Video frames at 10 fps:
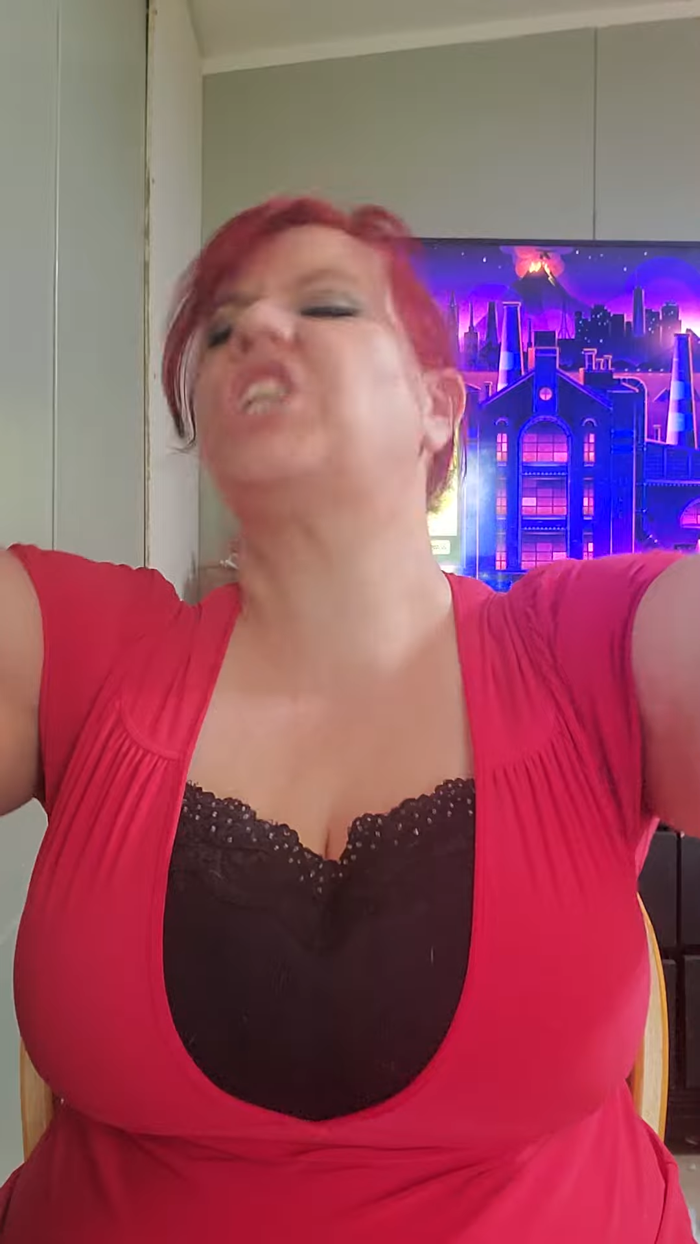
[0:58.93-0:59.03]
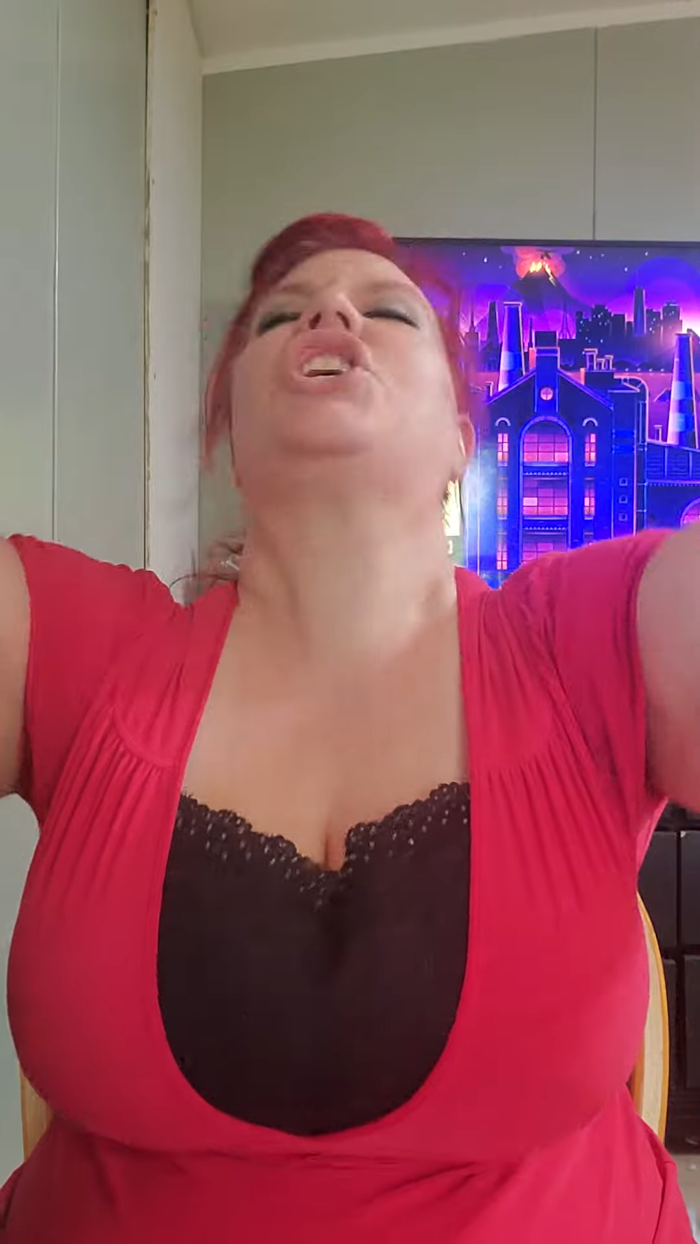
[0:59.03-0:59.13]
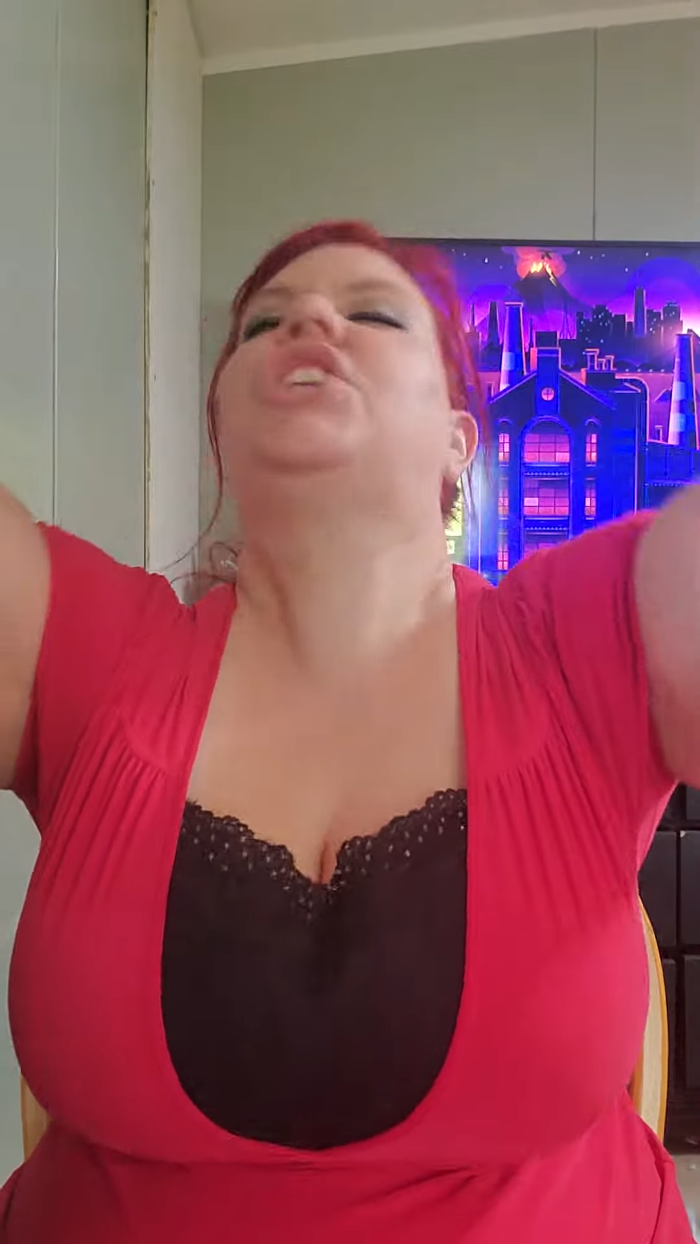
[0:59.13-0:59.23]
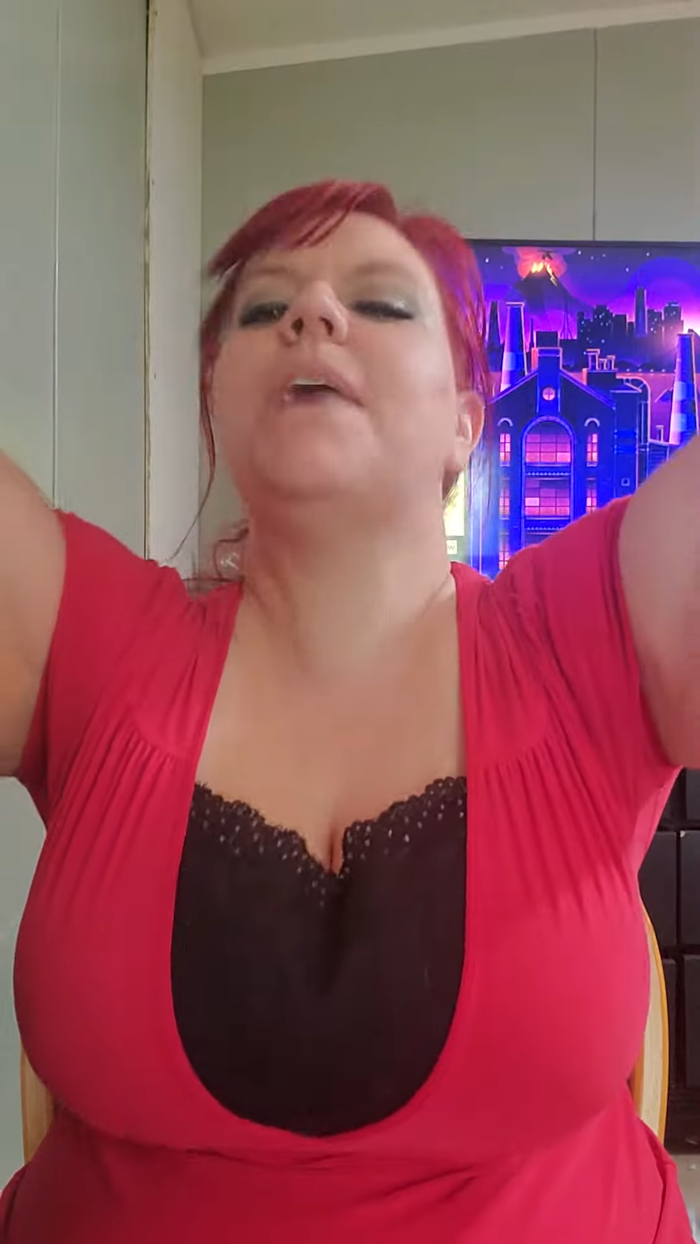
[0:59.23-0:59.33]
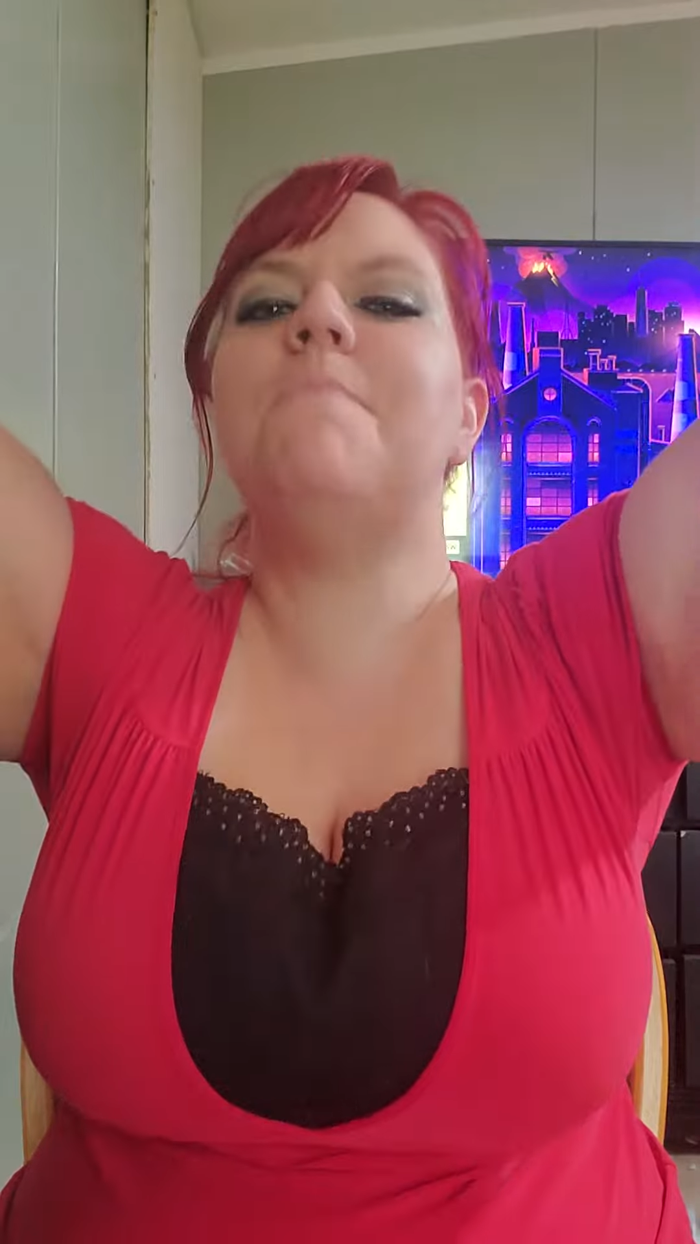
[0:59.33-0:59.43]

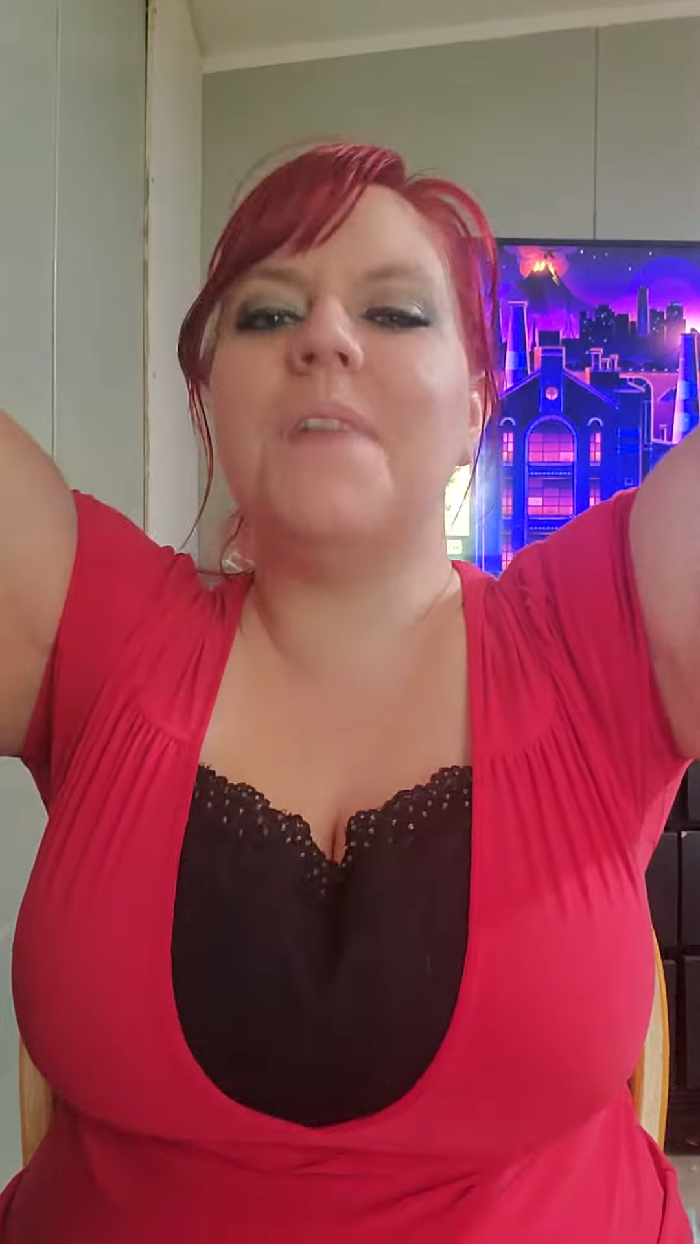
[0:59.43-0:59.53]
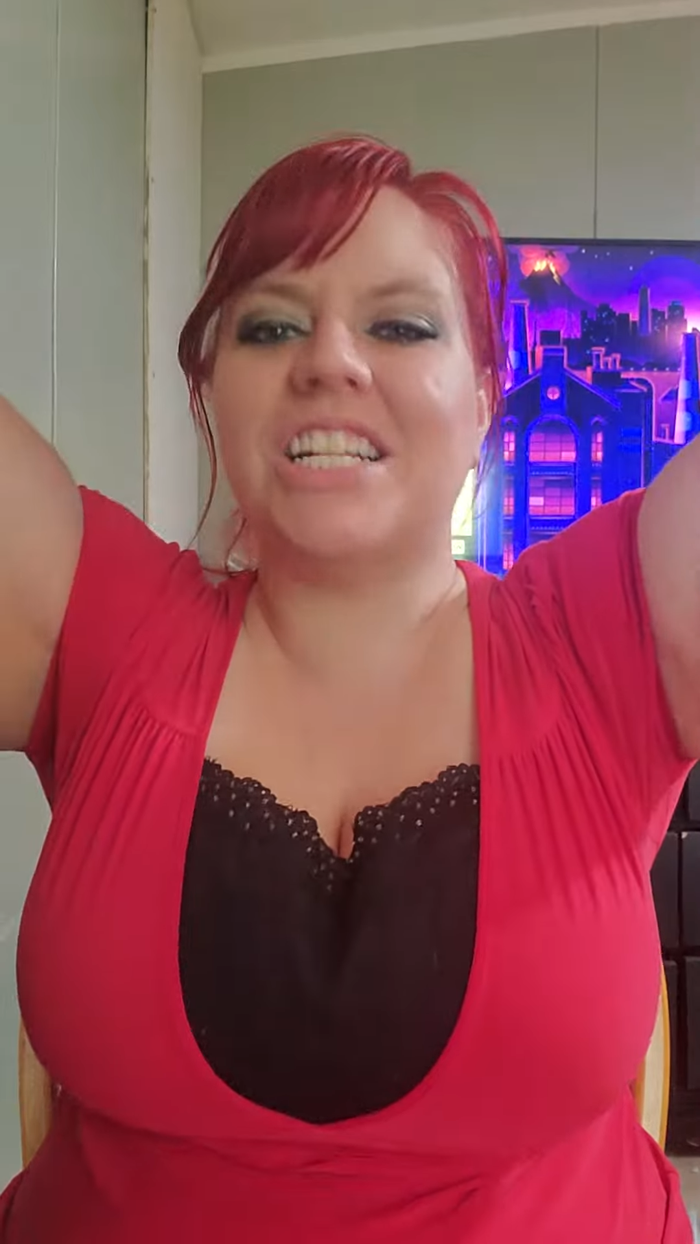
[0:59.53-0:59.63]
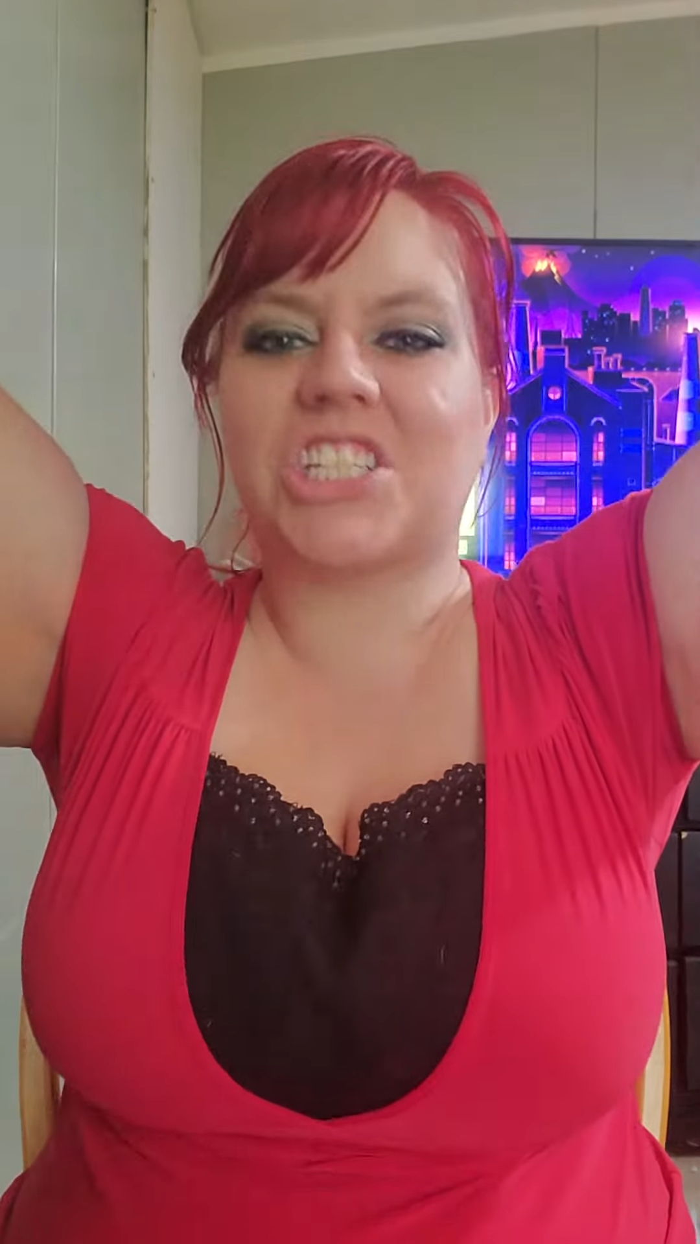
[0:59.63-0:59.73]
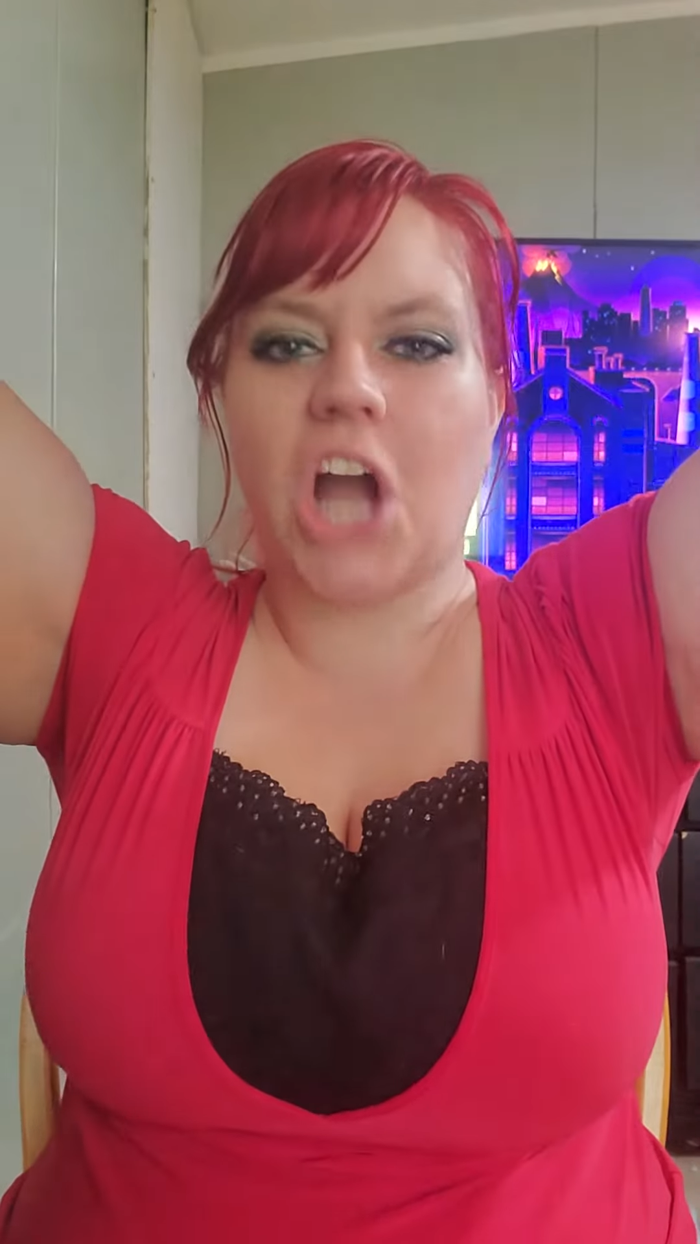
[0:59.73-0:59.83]
shipman's